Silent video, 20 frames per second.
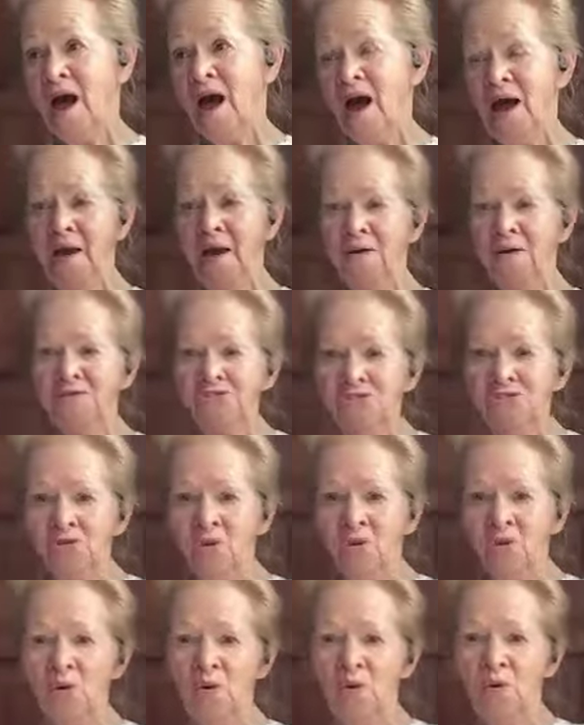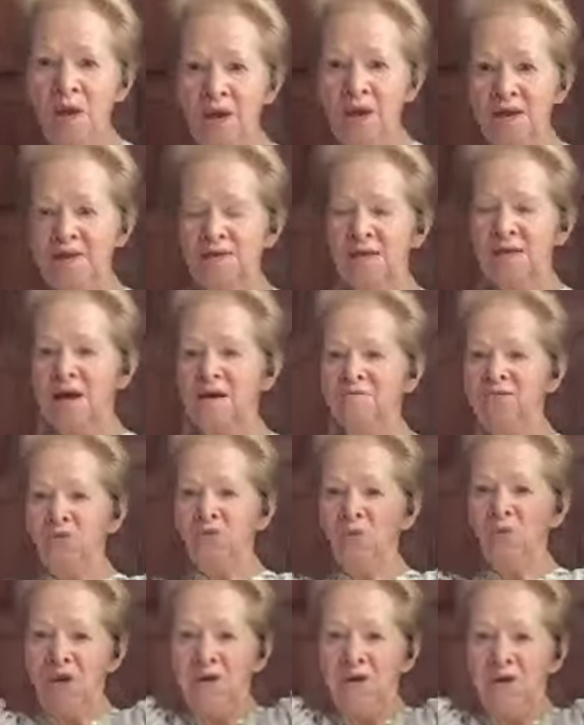I also love
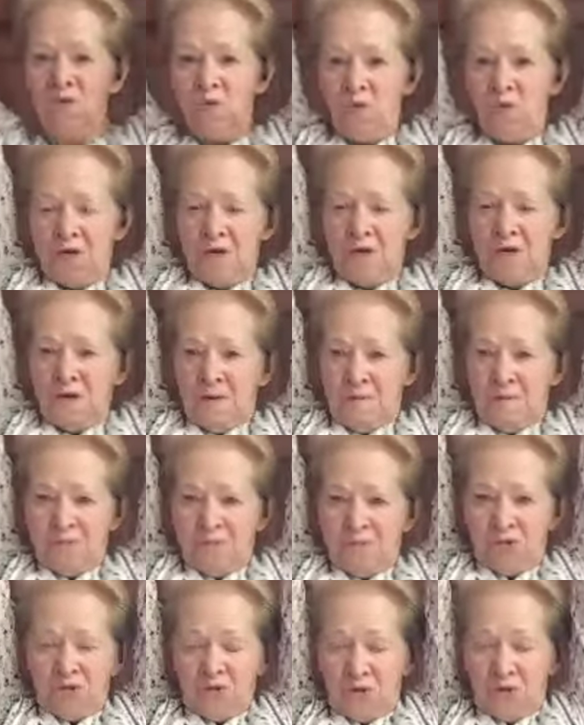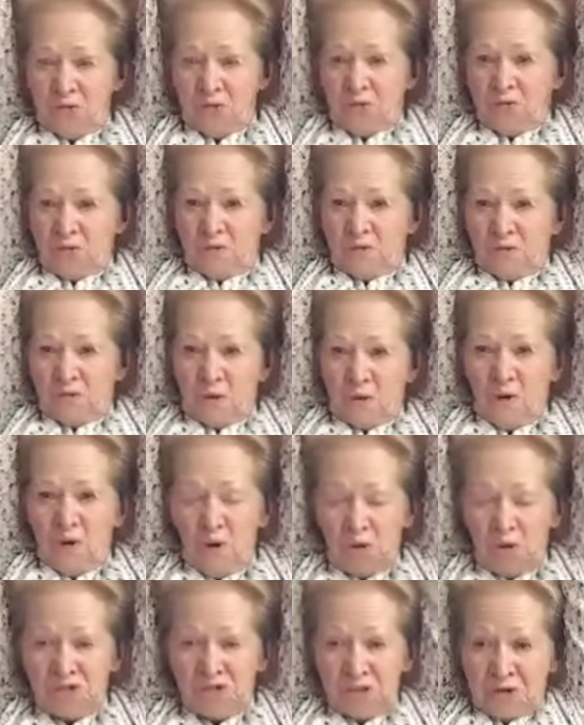the one where you
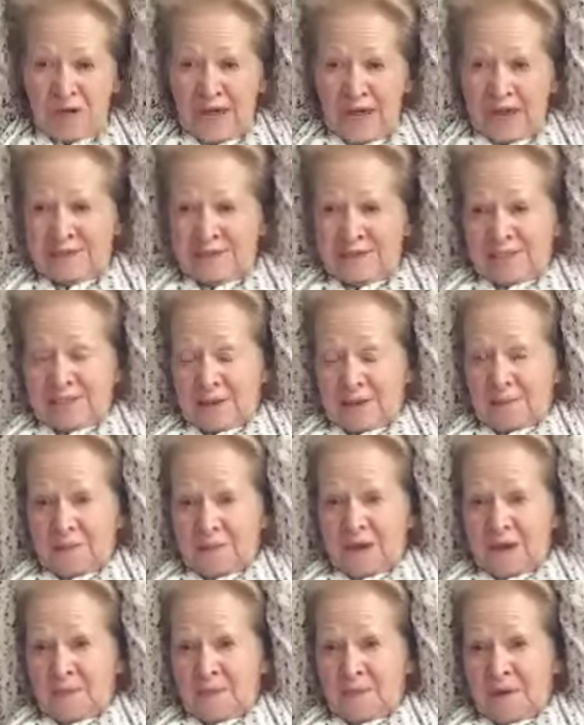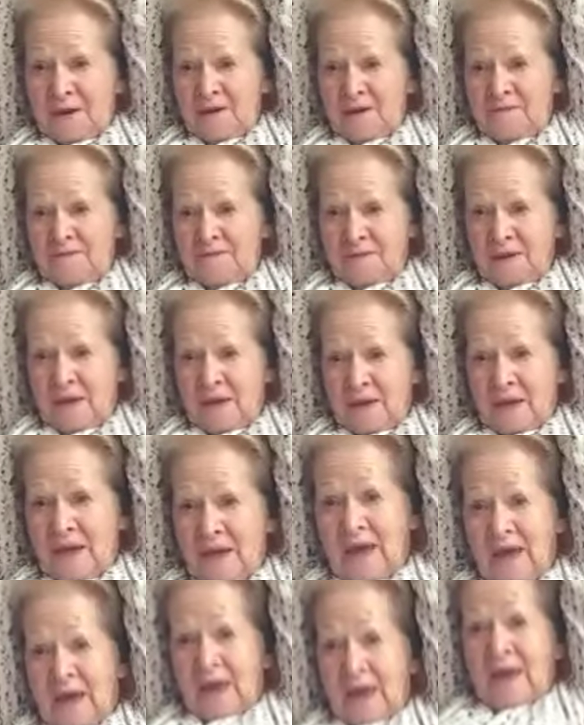hold your hands up above
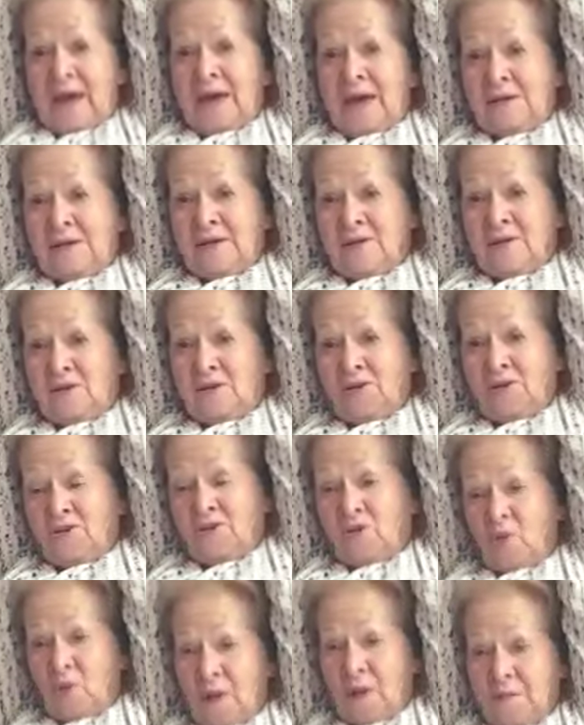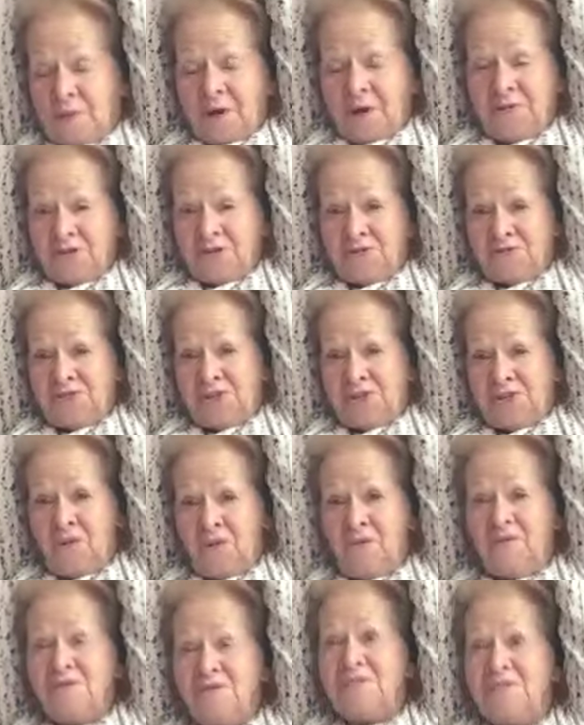and you go up on your
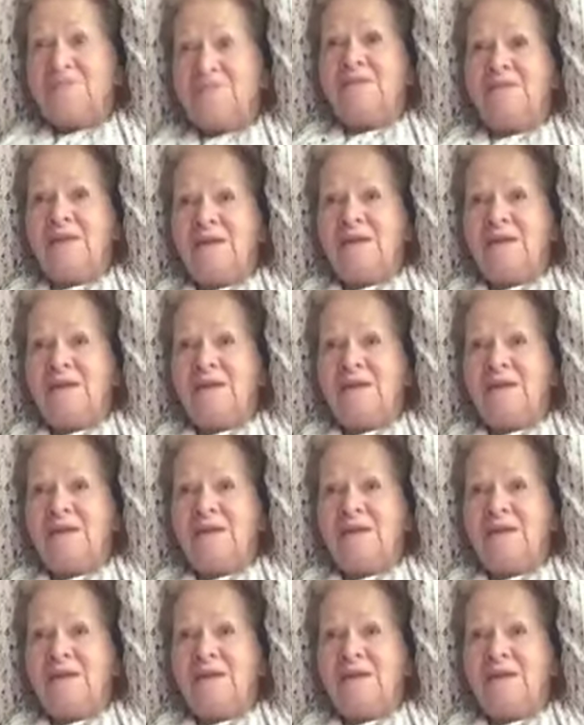toes.